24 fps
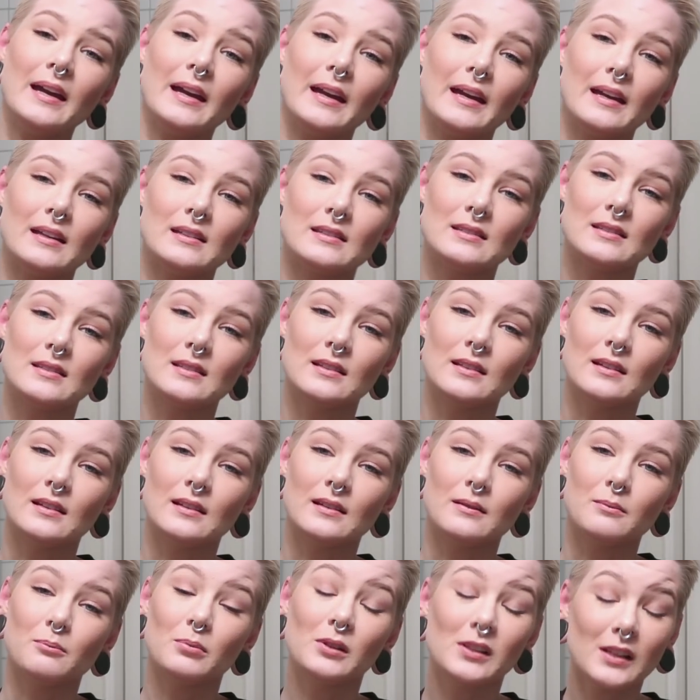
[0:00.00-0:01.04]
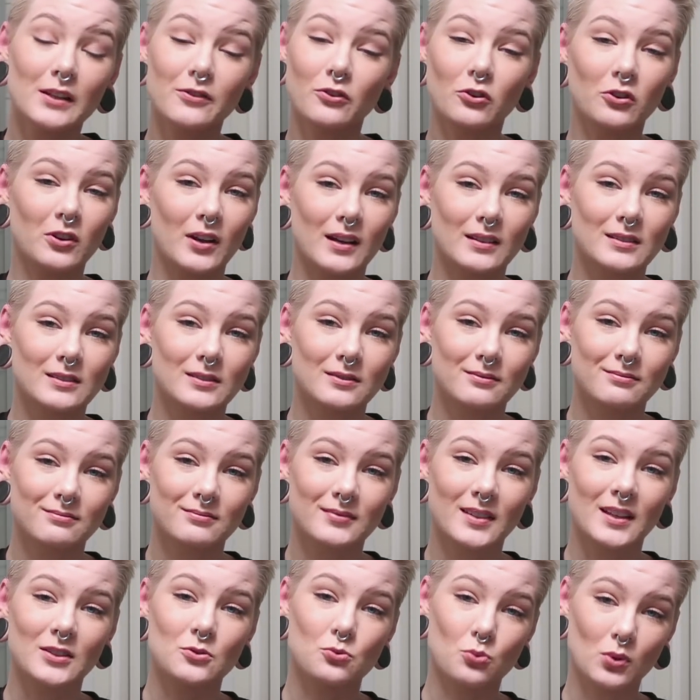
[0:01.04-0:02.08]
It, believe it or not,
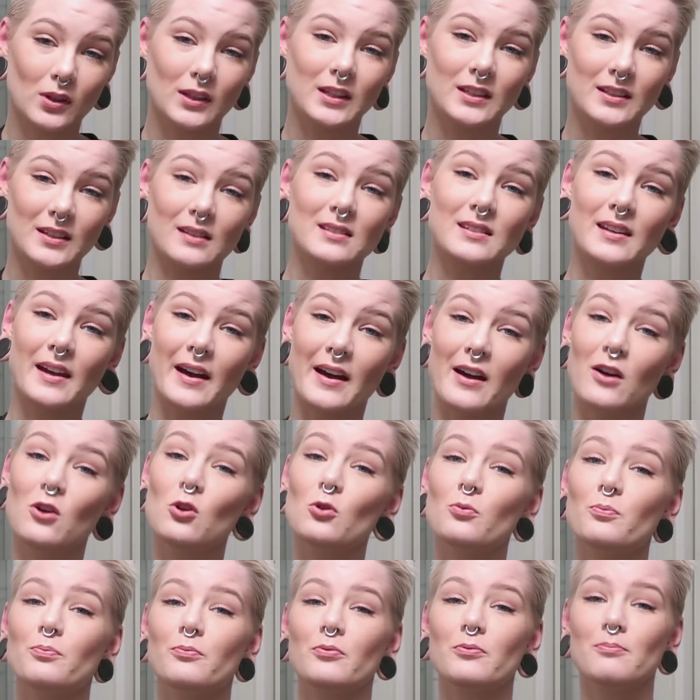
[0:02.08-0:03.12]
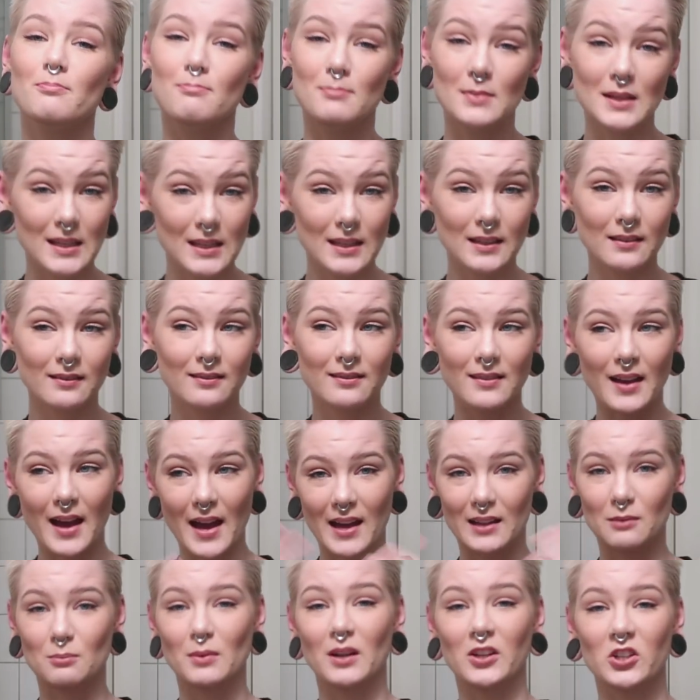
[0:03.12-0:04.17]
it really does help me
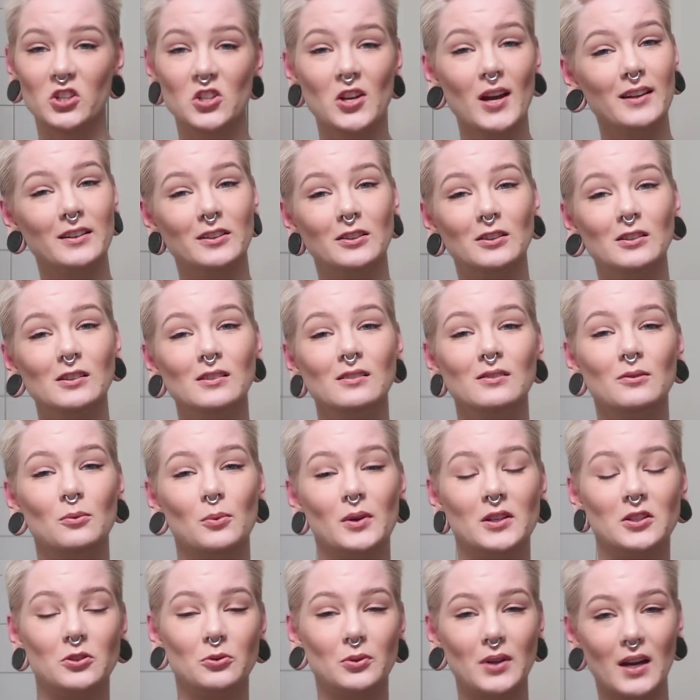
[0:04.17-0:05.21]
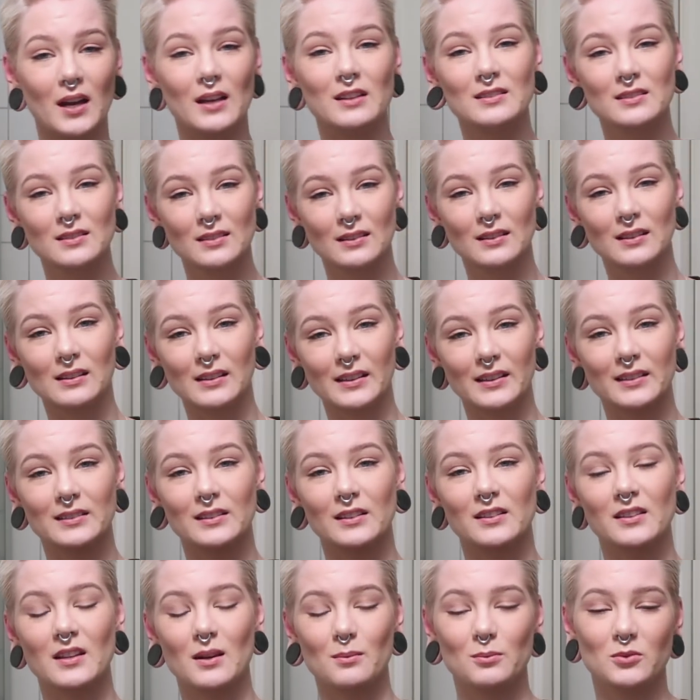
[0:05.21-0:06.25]
and my channel when you guys click the
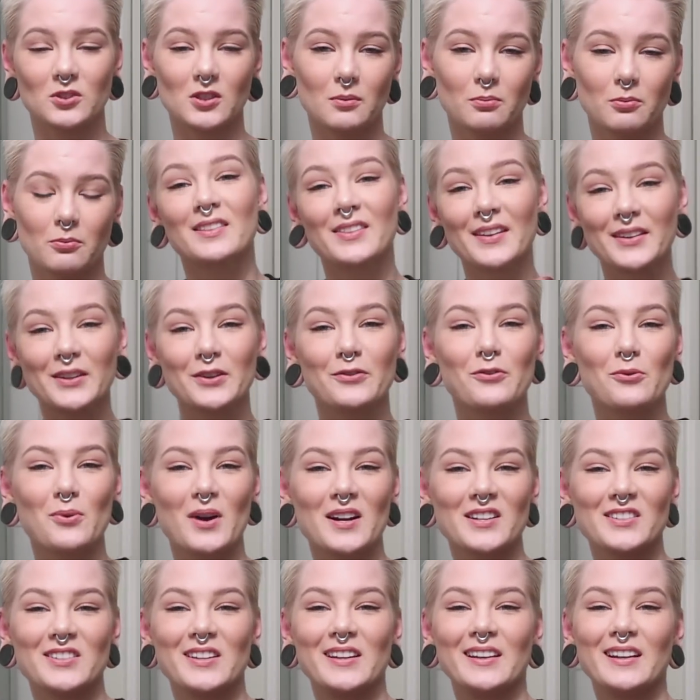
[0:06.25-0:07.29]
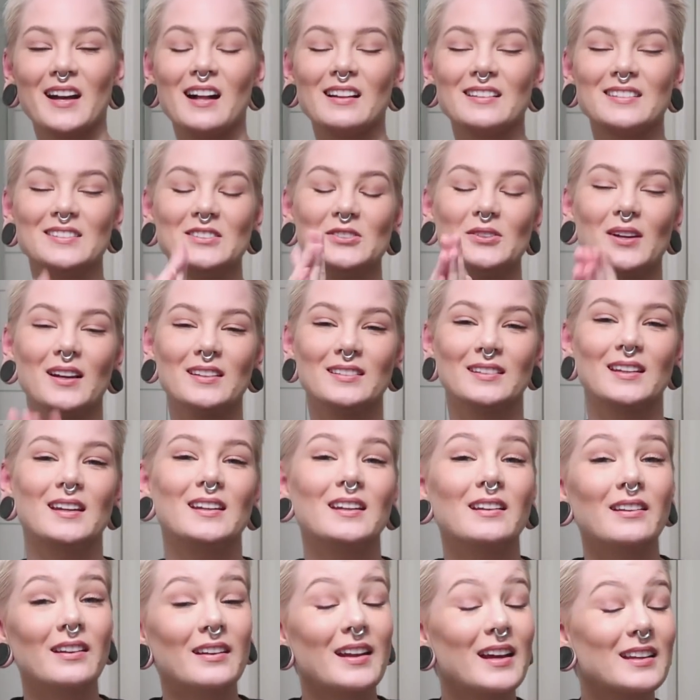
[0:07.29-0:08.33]
thumbs up. Thank you for watching. I'll see you guys again
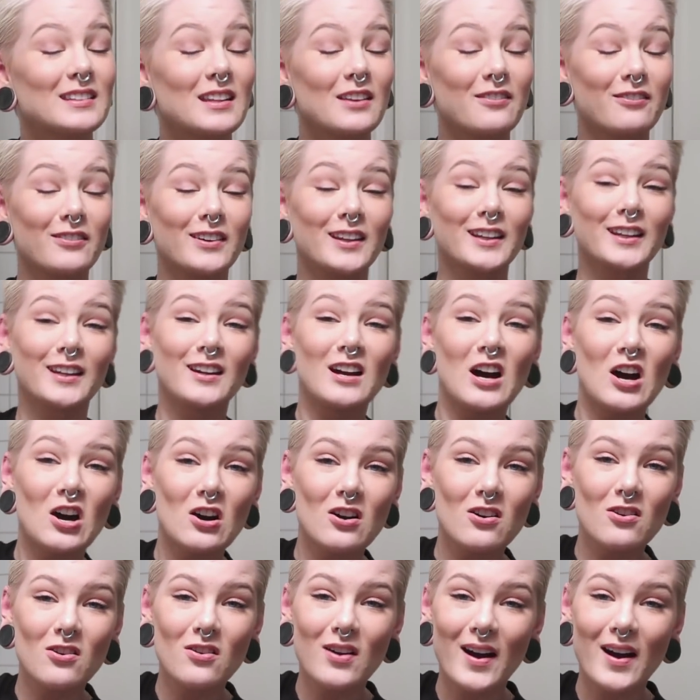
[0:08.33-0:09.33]
in the next video.